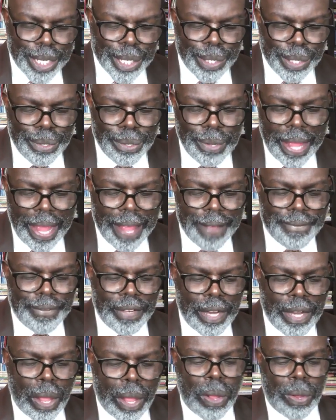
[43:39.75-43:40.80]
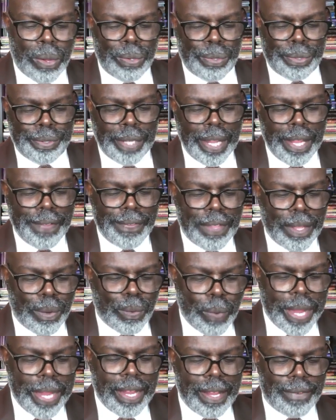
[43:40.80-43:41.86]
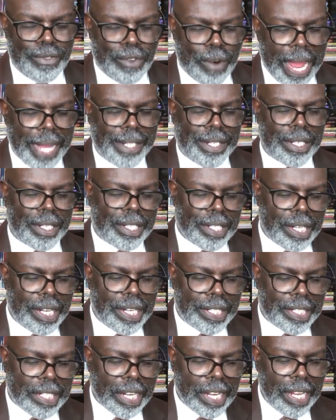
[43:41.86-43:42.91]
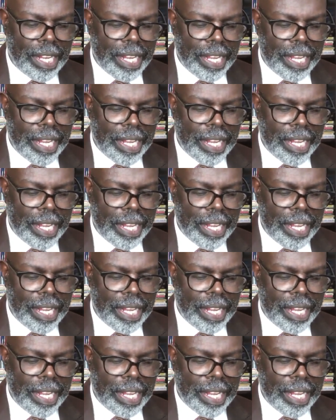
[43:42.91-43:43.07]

to have known the way of righteousness